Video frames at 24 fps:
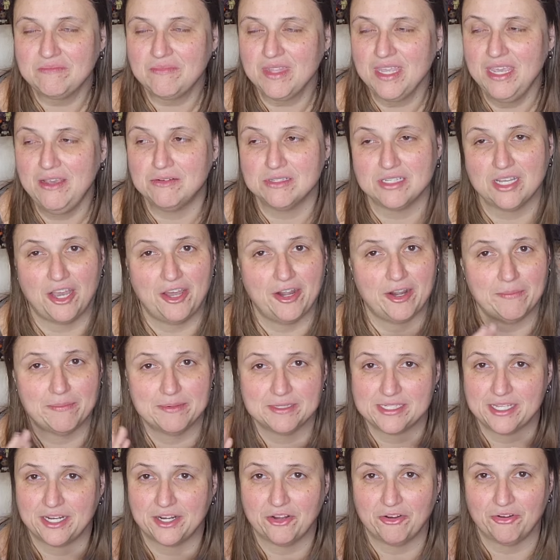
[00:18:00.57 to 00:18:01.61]
It was 100%
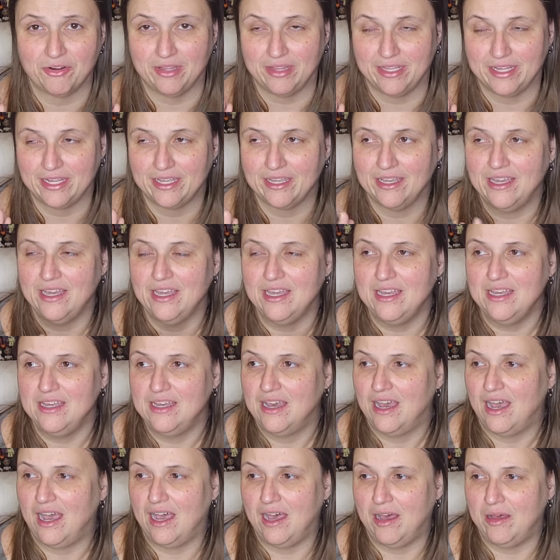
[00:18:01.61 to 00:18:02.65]
acrylic.
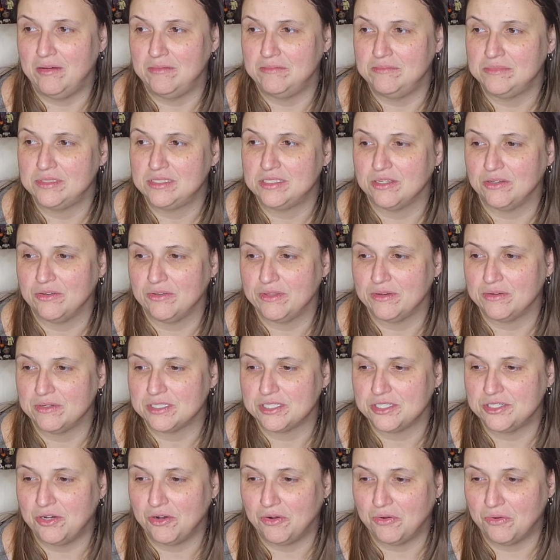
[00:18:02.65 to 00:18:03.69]
Um, so there
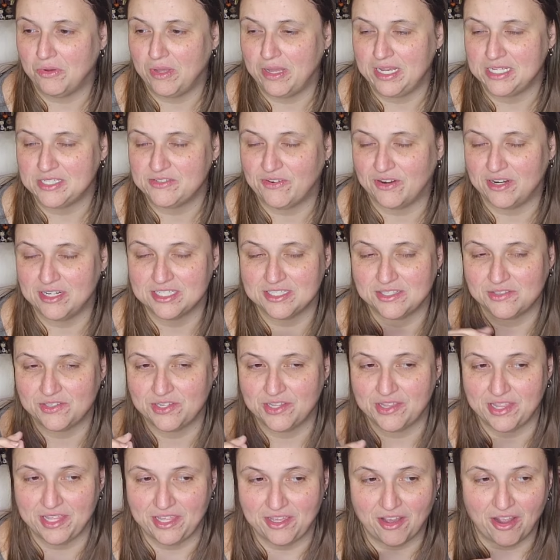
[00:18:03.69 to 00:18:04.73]
was no, as far as
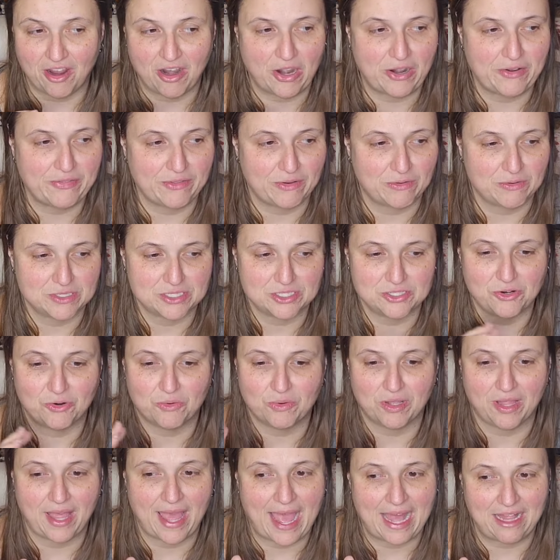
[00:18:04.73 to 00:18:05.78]
to the yarn, there was no
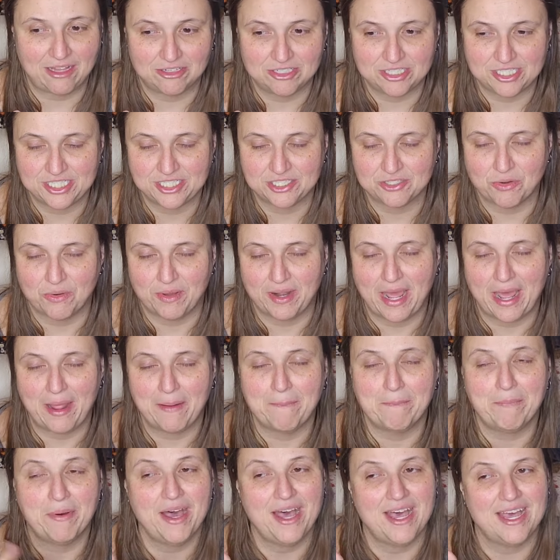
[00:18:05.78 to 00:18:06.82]
real allergies going
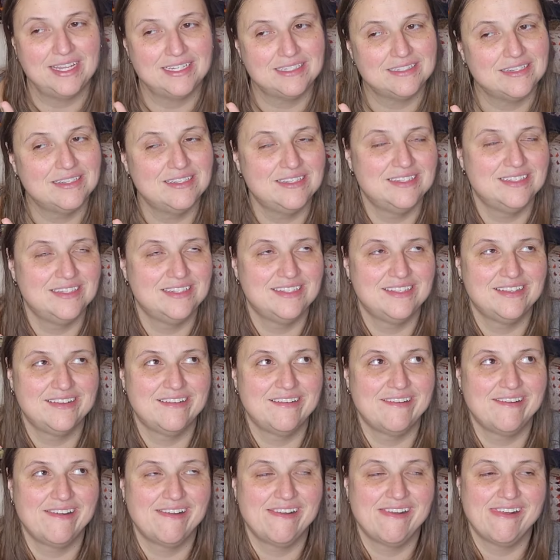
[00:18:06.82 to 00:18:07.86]
on, but
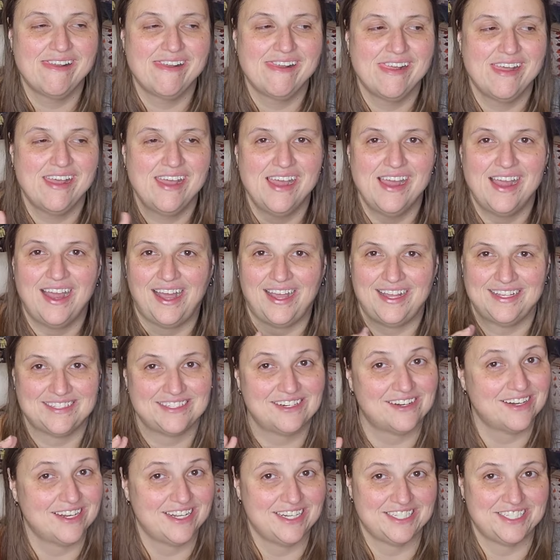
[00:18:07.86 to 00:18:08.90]
I
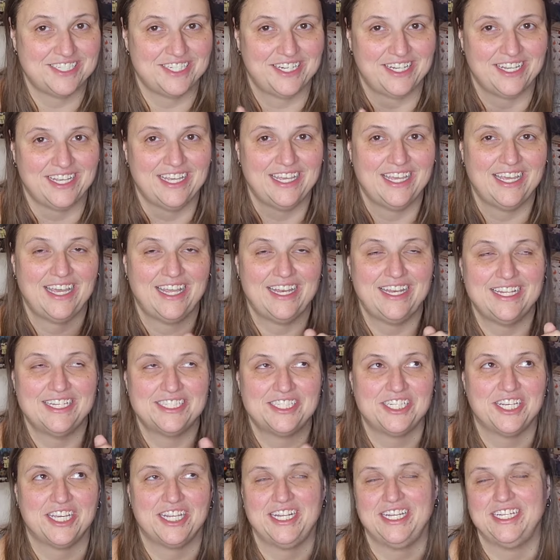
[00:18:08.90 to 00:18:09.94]
started itching and
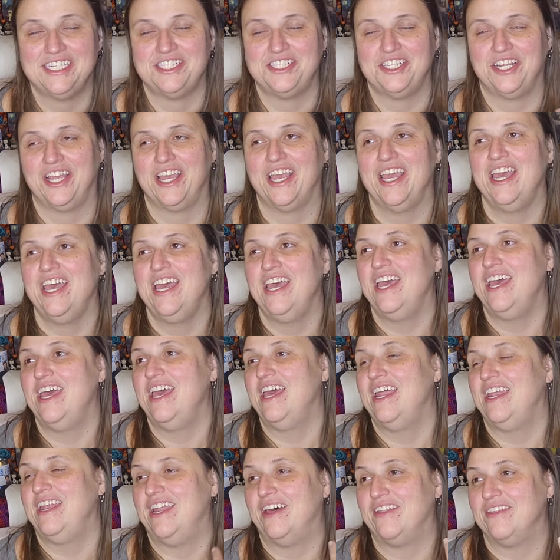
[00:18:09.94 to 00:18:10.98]
itching and itching.
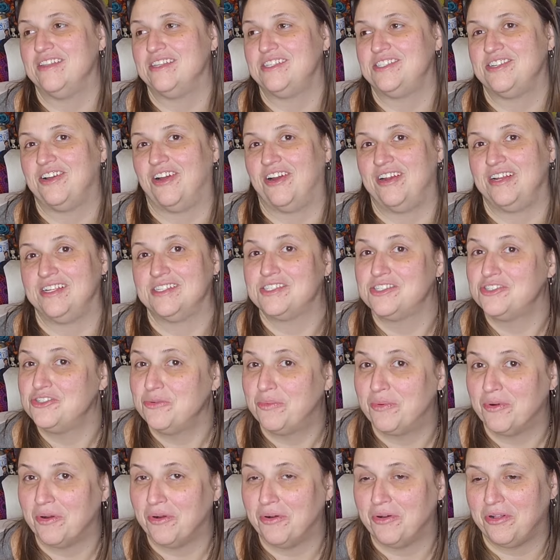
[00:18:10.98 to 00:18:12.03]
Now this yarn is
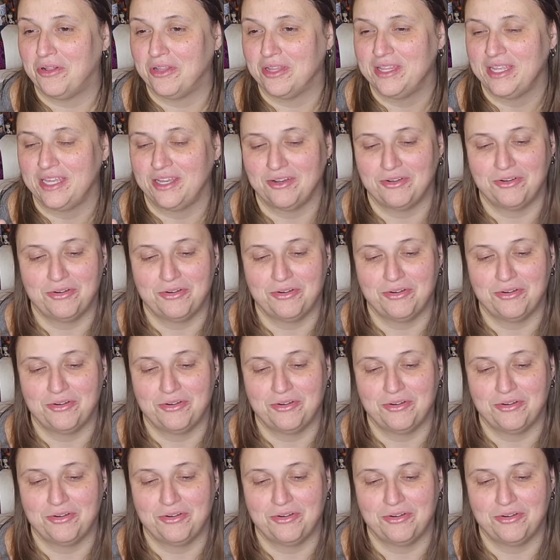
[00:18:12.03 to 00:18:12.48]
super old.